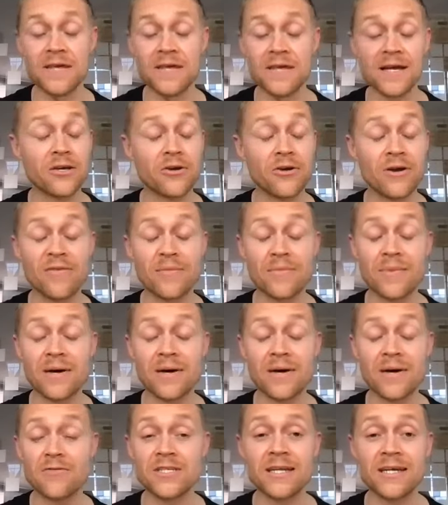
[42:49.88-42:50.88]
here thank you
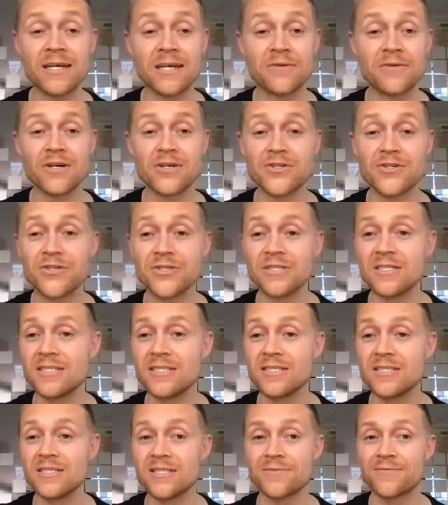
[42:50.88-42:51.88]
everybody for sending in questions
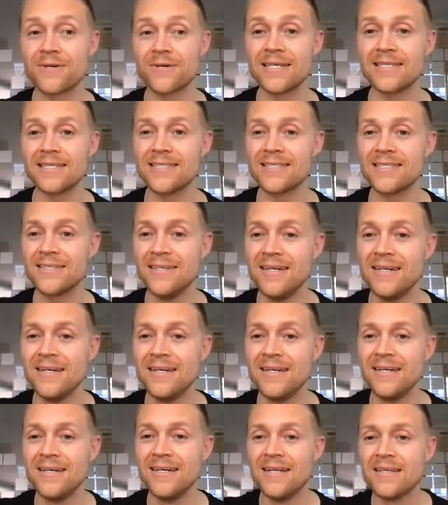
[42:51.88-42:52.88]
this is great
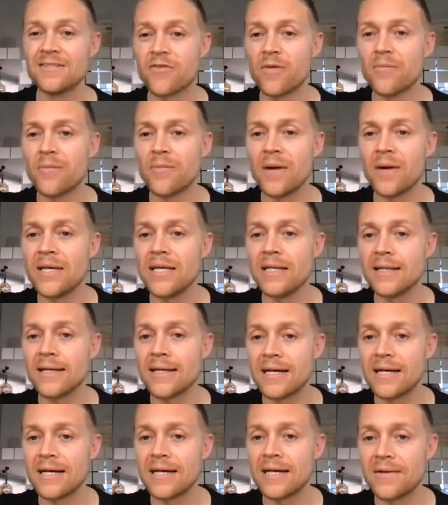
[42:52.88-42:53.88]
so from
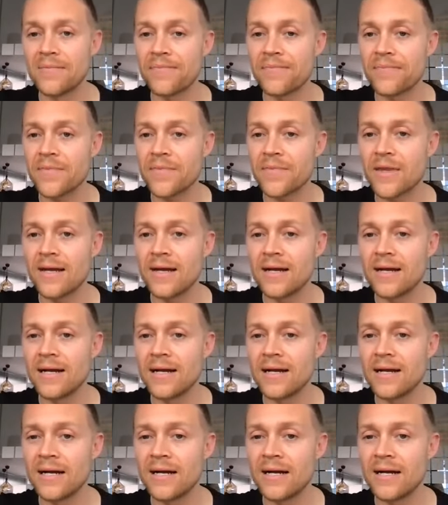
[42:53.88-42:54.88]
amelia
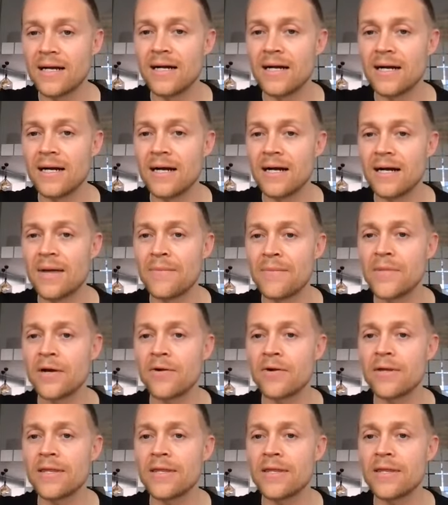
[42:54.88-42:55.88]
uh, I'm
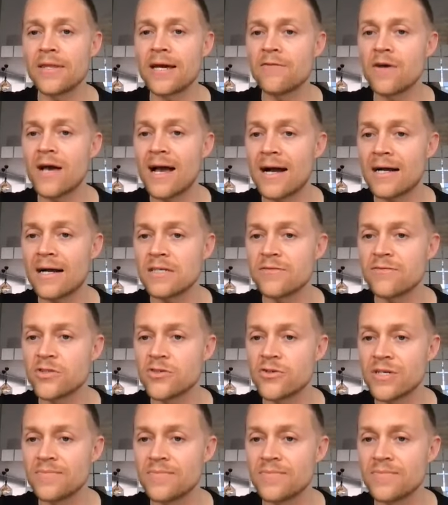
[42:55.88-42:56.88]
nearing the end of
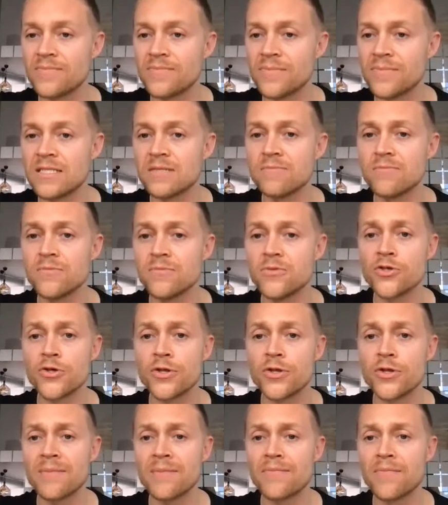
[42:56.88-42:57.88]
active treatment. Do
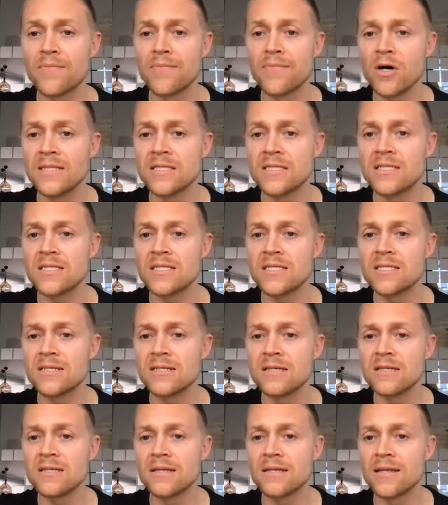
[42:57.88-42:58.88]
you think moments
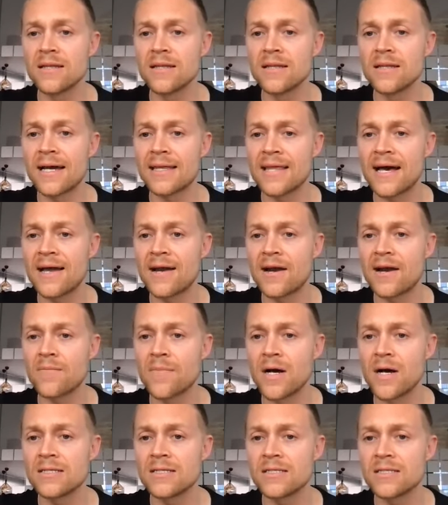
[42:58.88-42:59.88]
like that
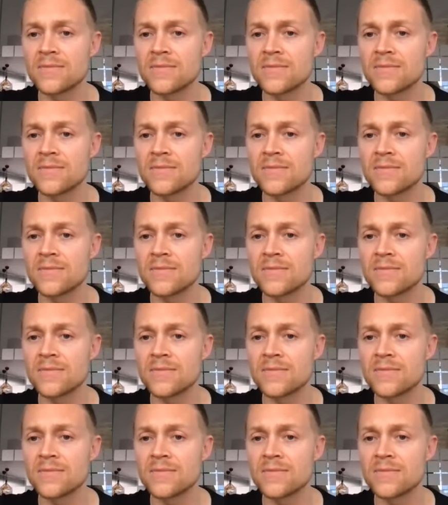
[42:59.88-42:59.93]
are